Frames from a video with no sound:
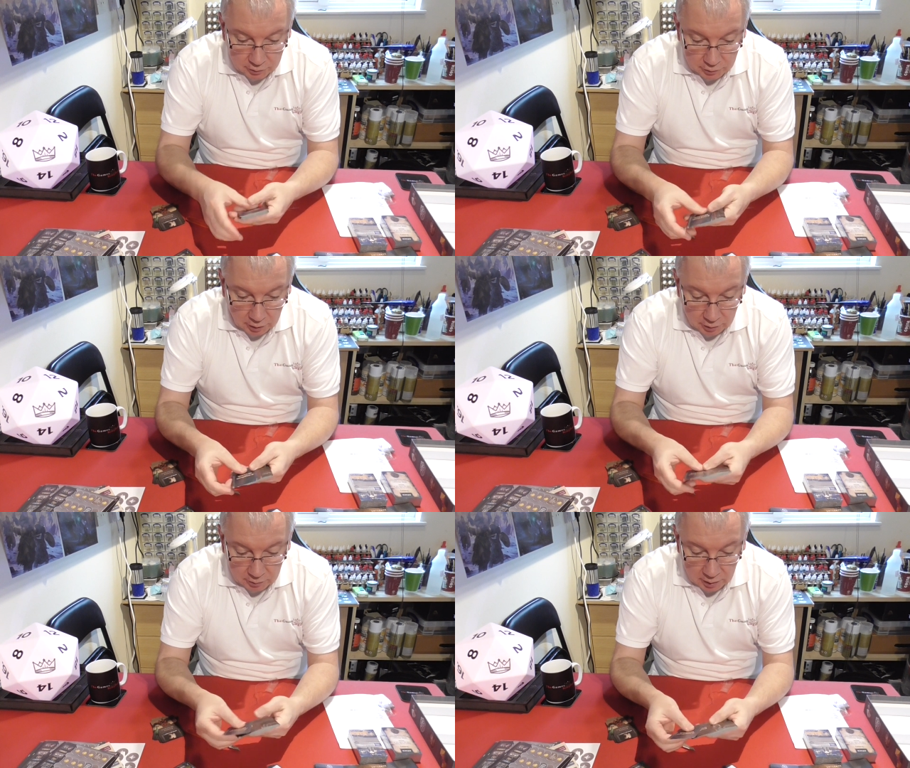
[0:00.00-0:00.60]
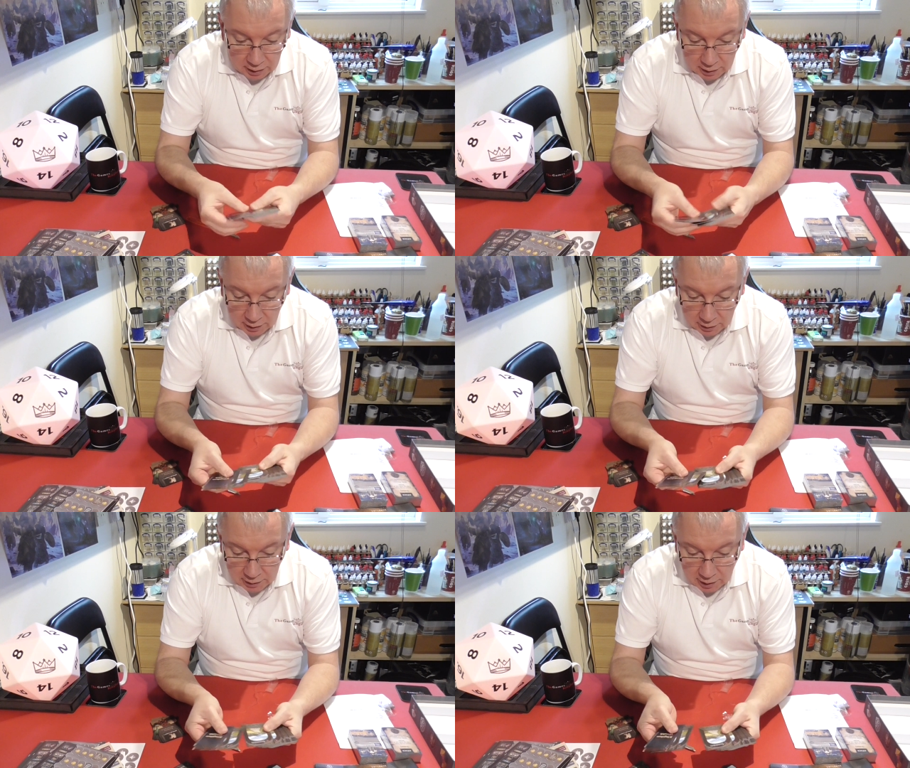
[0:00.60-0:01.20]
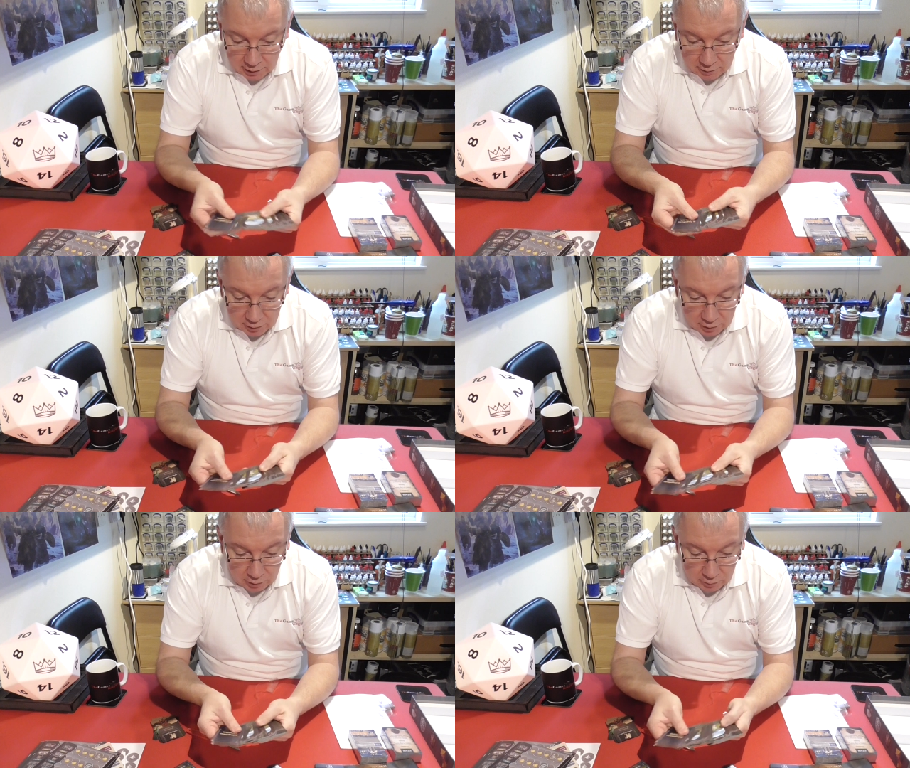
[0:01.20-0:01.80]
So again,
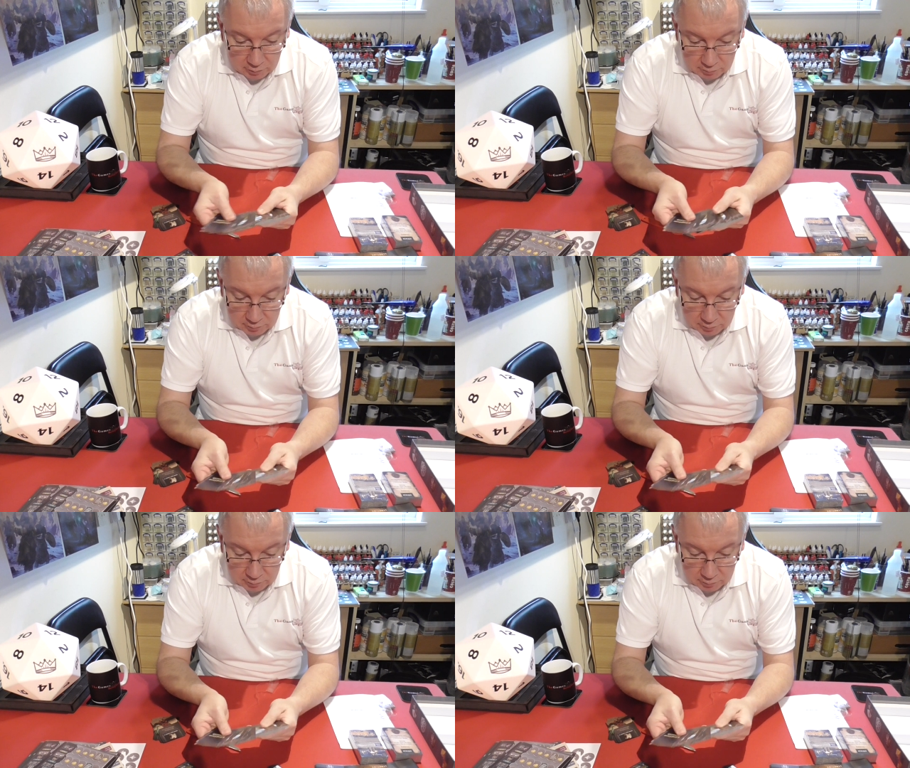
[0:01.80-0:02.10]
you know,